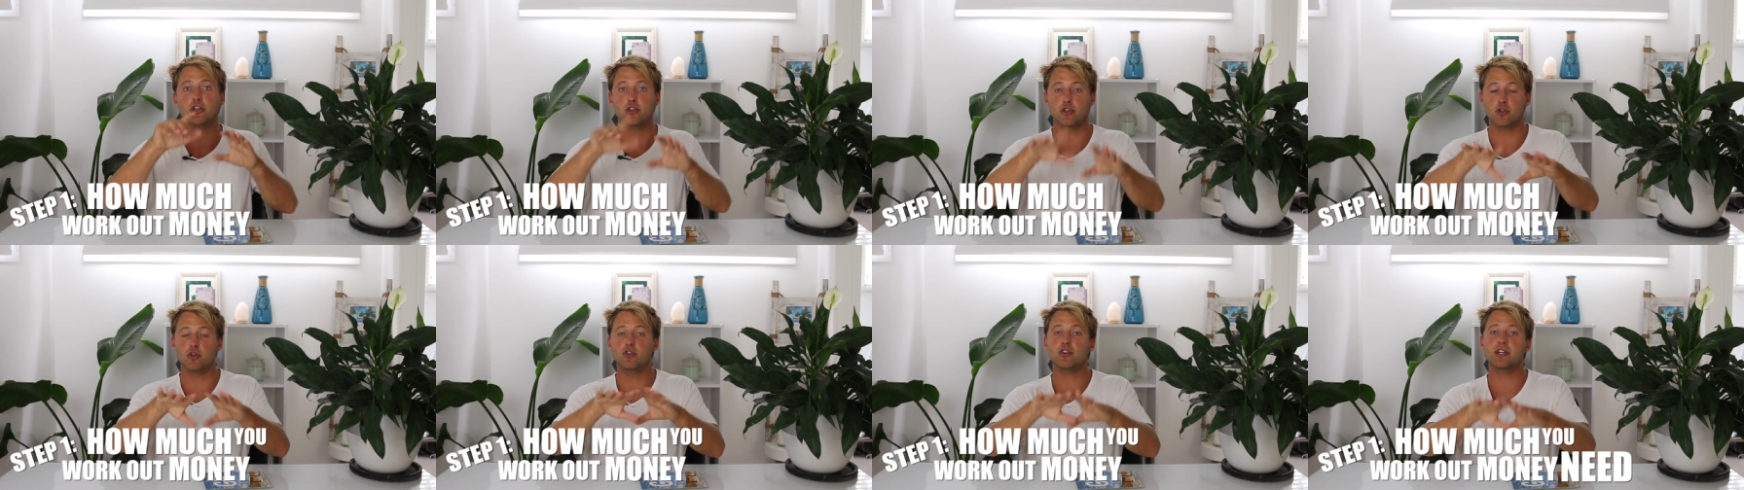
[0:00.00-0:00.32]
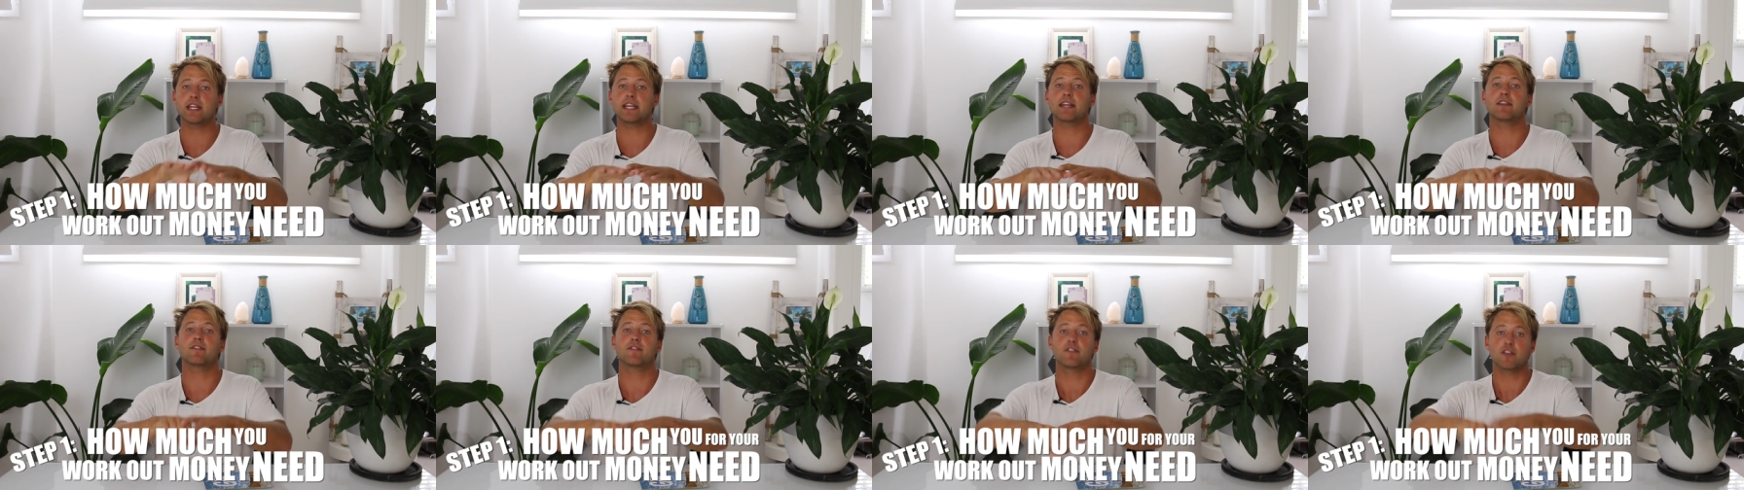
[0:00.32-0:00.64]
you
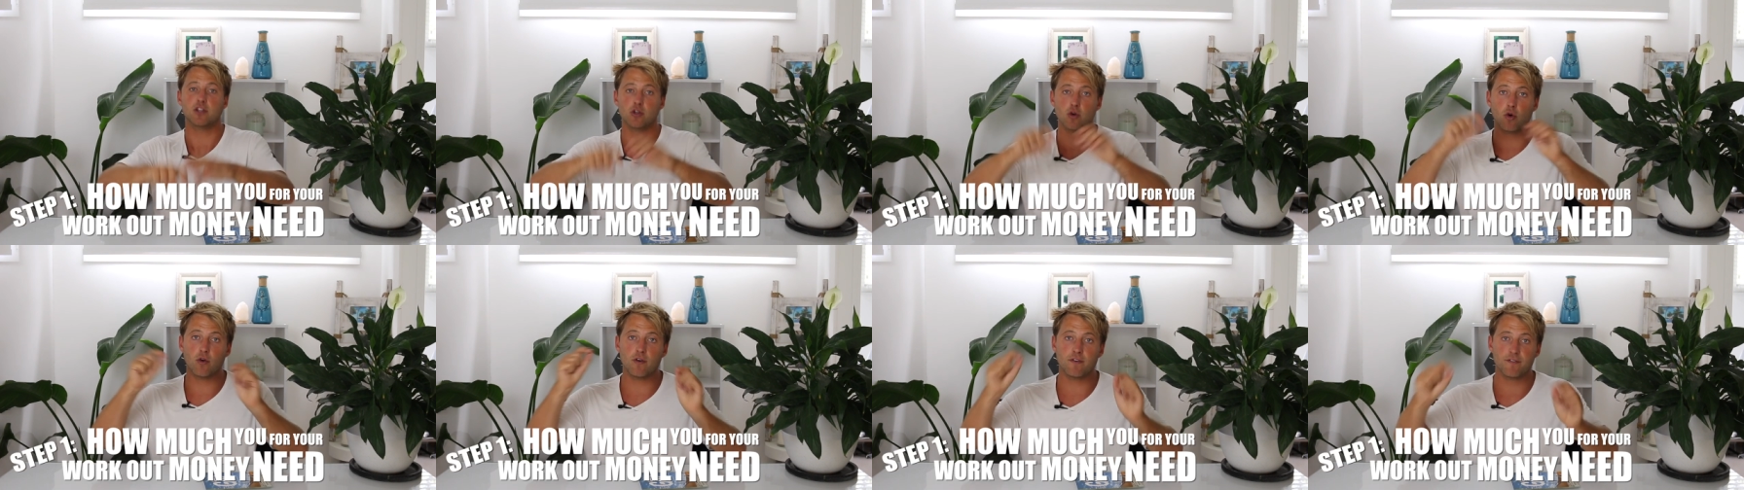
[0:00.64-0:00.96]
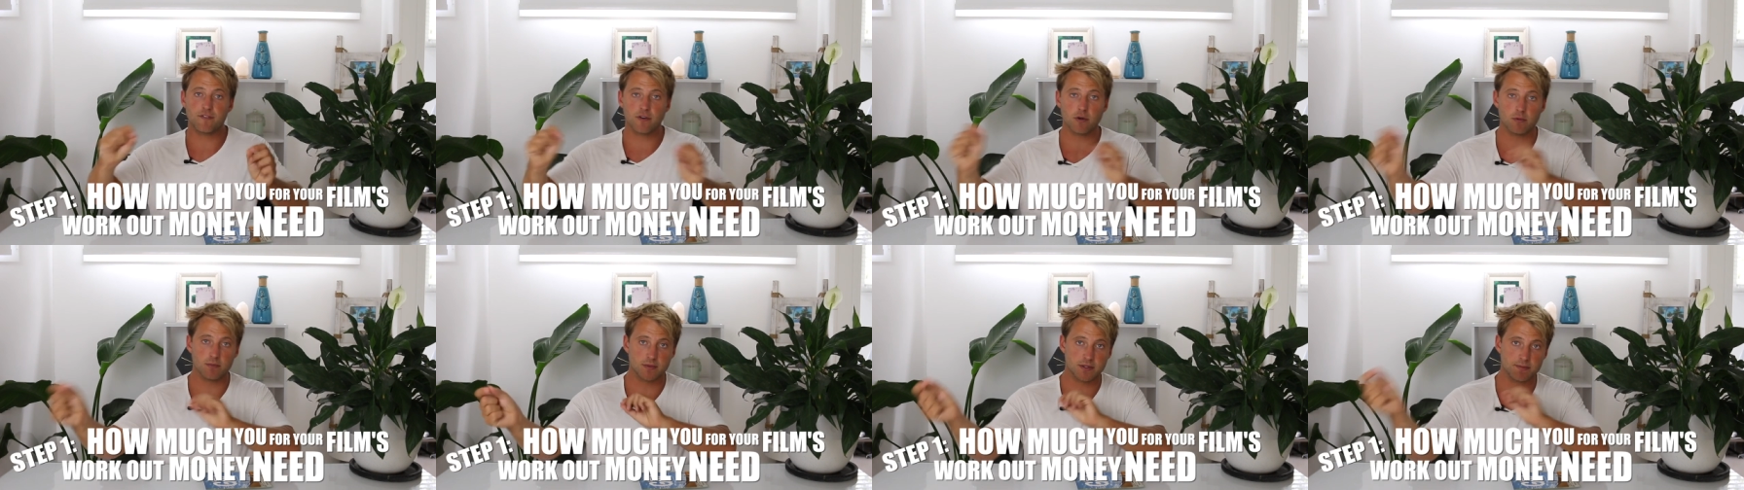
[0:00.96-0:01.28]
need for your
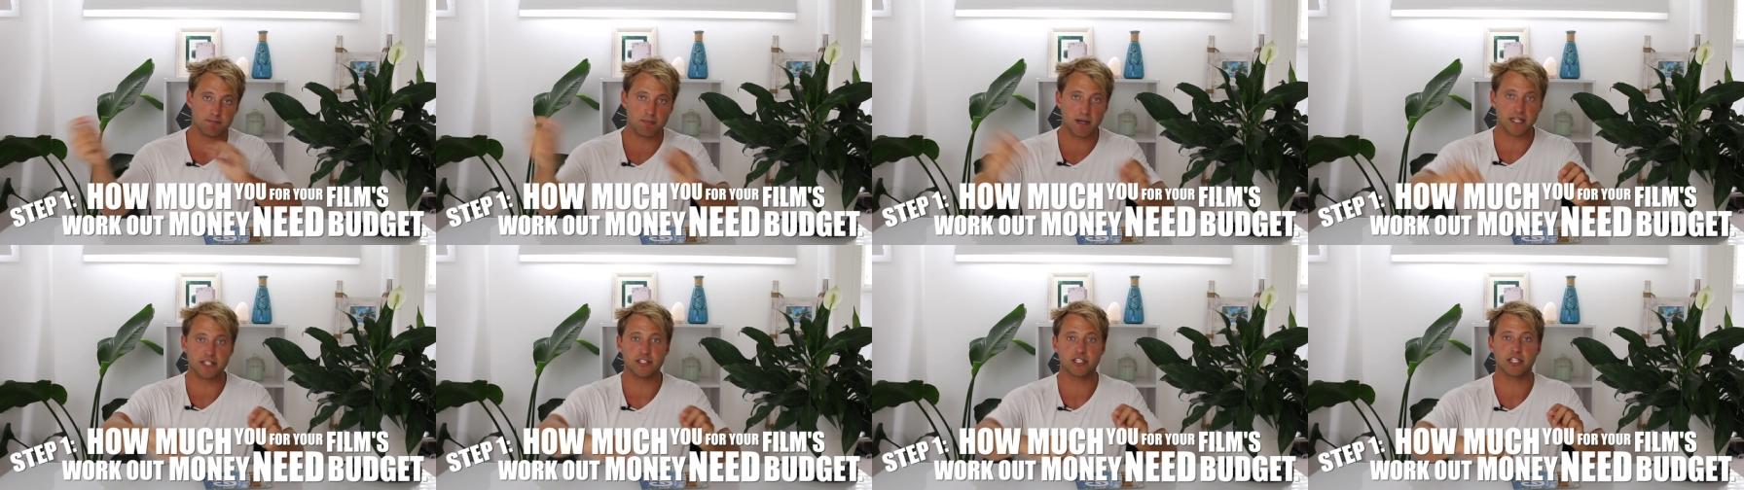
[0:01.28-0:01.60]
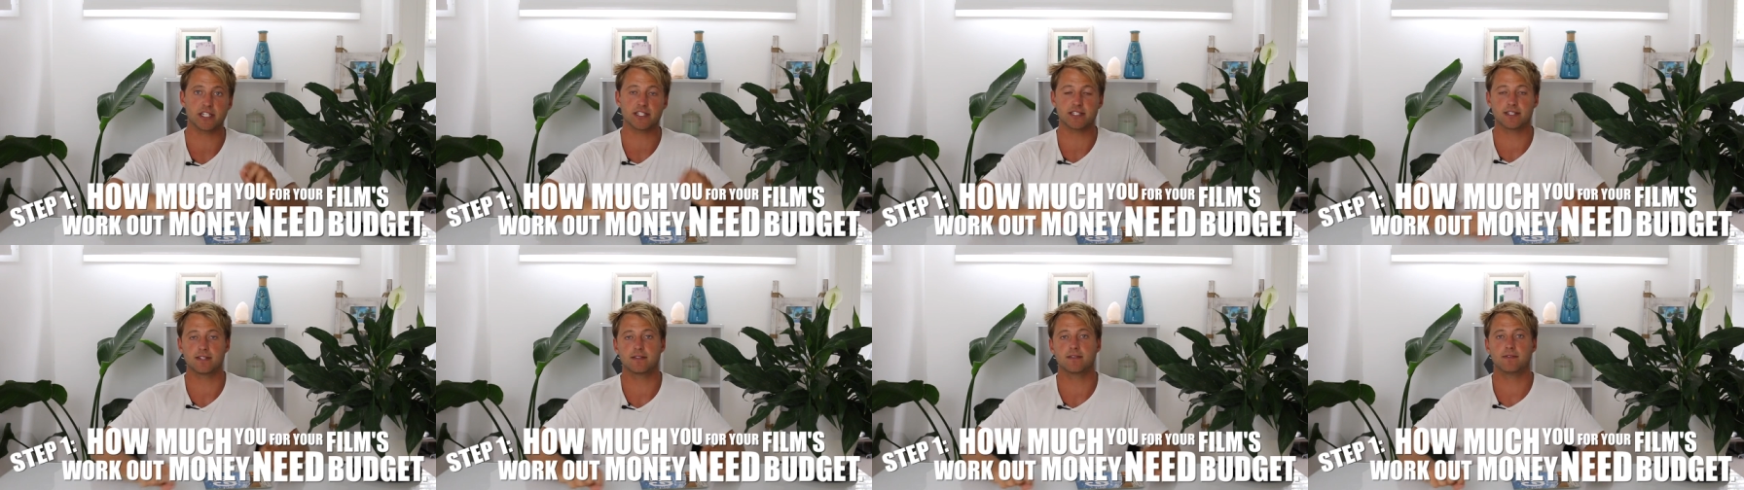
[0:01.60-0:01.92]
film's
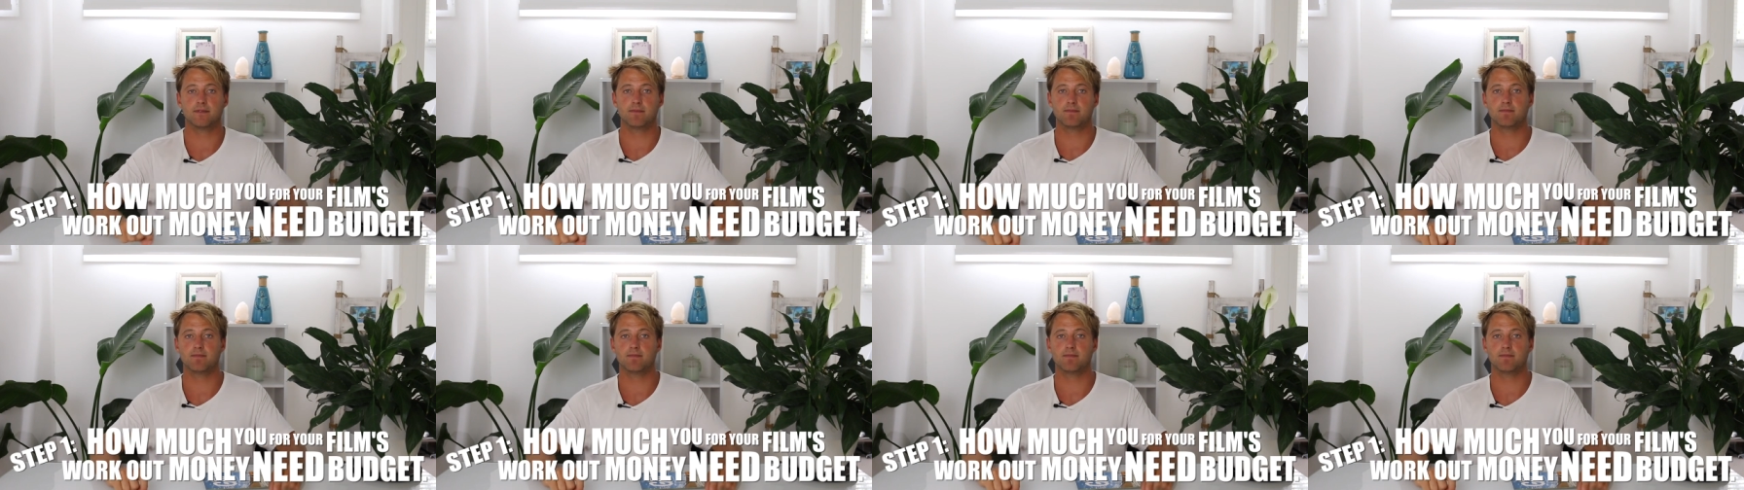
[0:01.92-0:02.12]
budget.